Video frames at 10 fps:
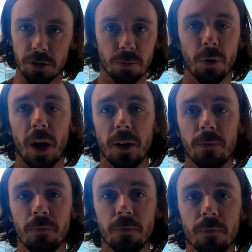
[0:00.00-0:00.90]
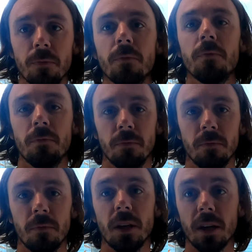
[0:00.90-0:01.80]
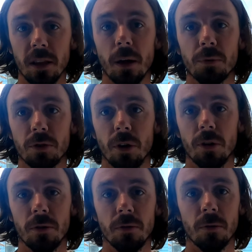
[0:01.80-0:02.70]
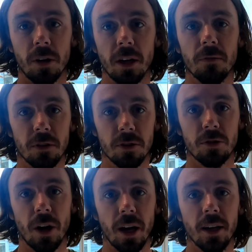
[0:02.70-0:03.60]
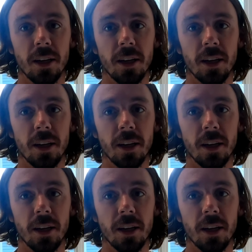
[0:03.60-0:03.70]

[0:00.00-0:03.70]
We'll spread. At the end of the episode, we're gonna give this a try.